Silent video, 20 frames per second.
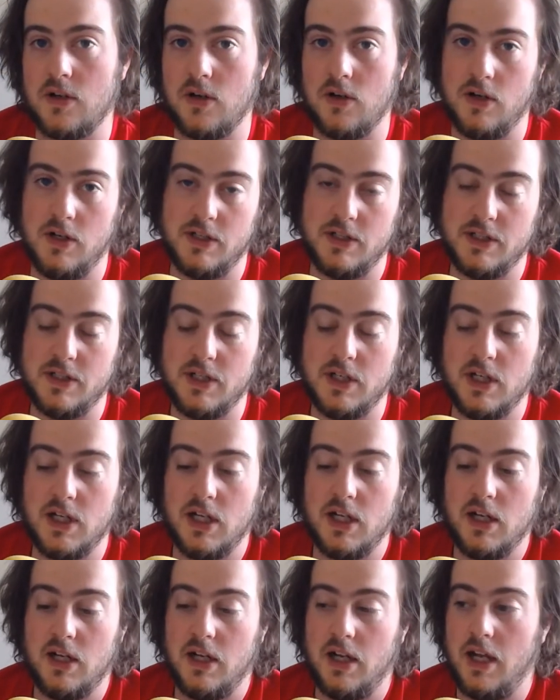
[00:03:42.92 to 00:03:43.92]
art.
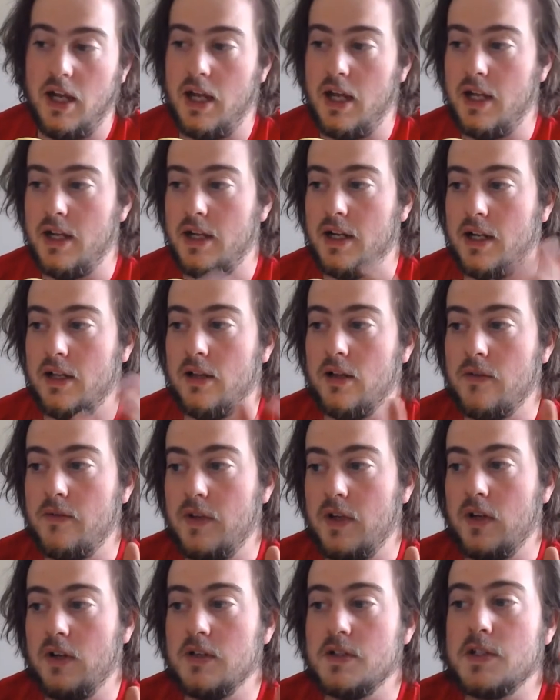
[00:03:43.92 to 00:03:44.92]
And I love
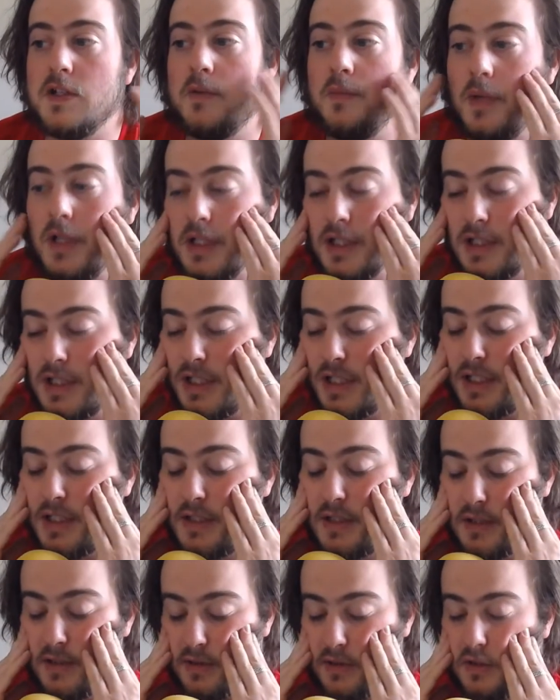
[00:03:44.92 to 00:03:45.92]
the art so much.
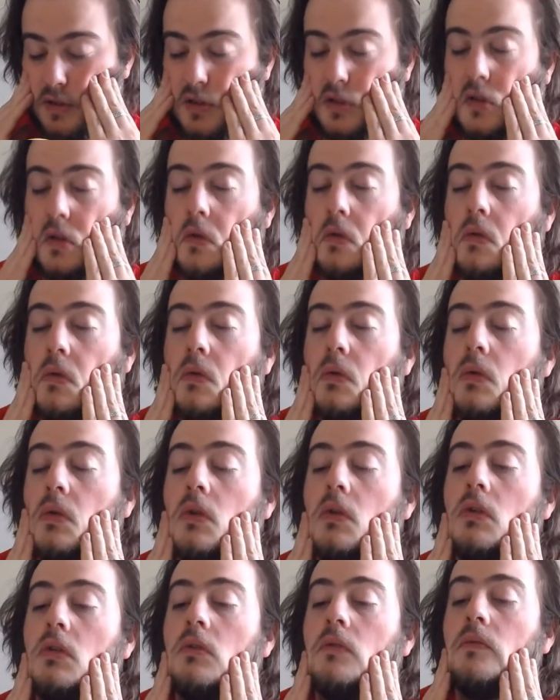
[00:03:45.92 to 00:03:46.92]
It's so
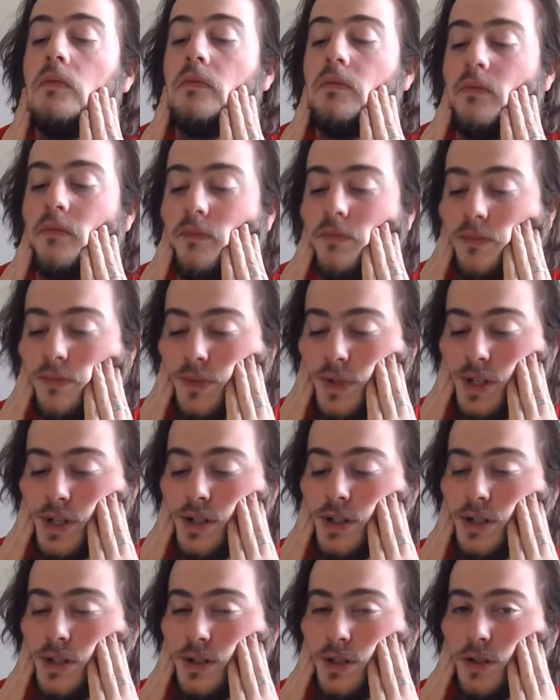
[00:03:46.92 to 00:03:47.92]
cool. It's
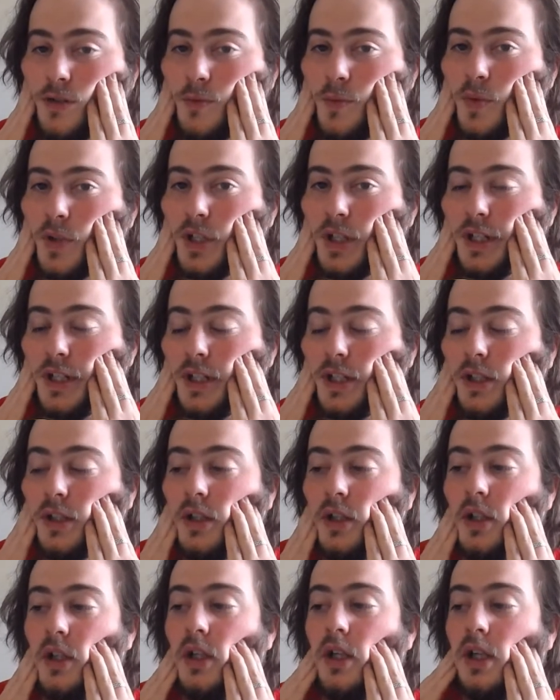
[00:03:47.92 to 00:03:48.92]
just so pretty.
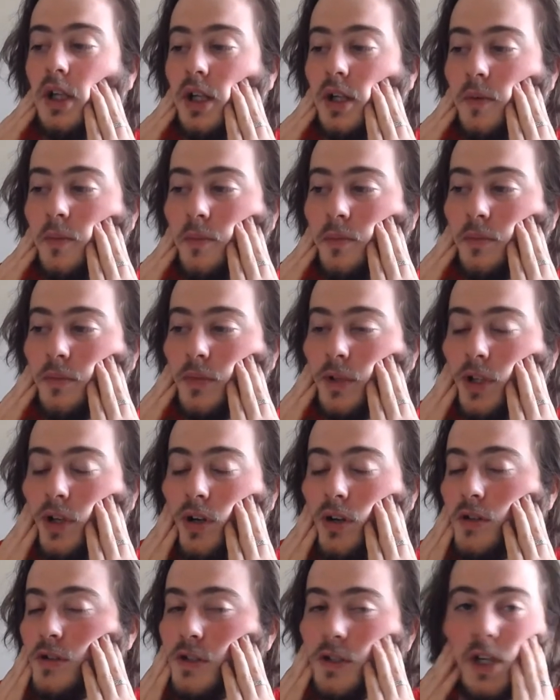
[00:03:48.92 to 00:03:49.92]
The
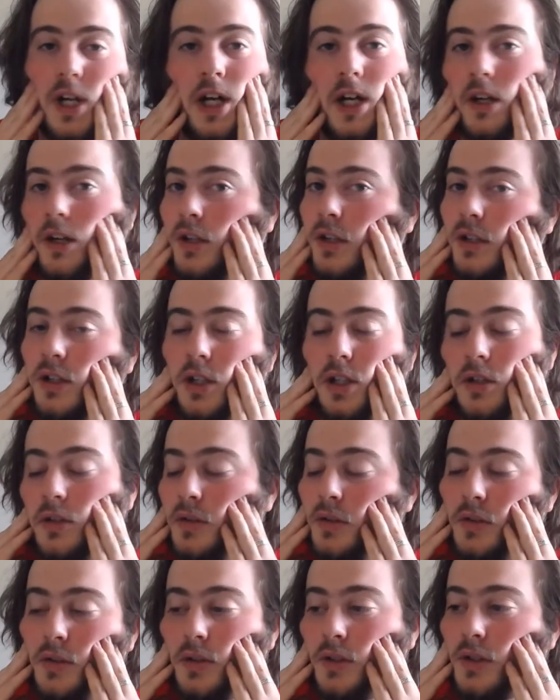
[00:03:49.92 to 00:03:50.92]
cards are not good though.
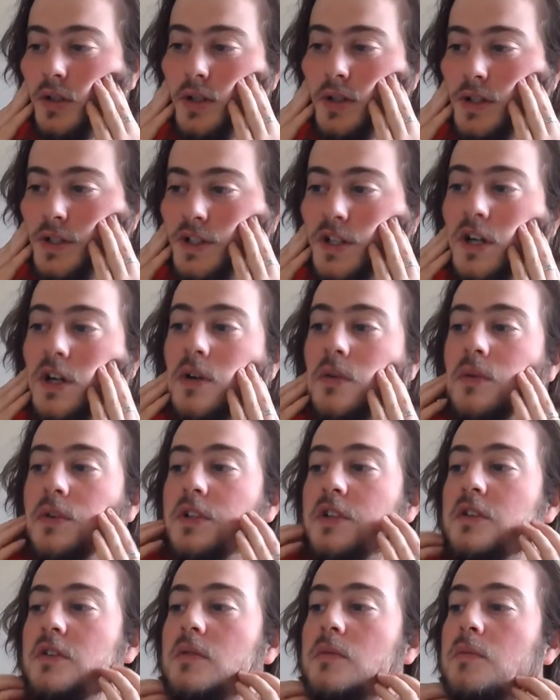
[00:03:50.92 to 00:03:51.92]
So we'll
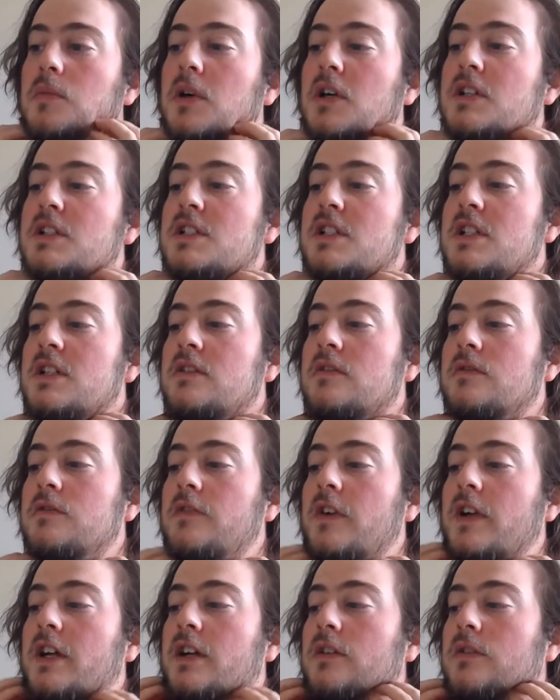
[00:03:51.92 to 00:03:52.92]
do Punching
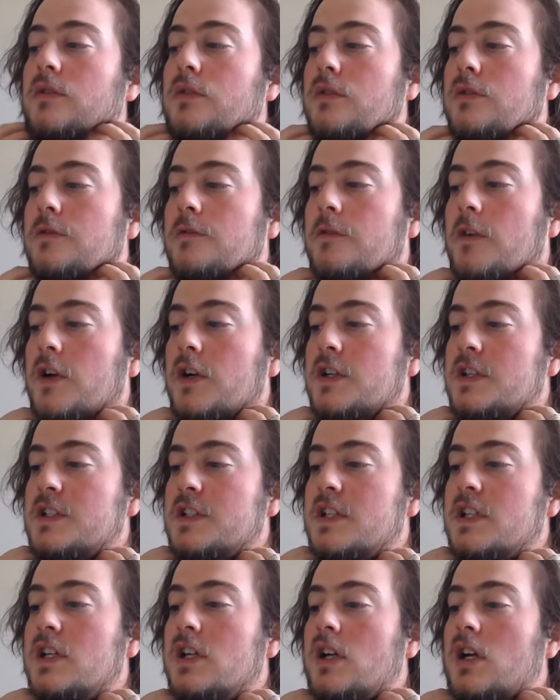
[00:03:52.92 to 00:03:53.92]
Franguru first.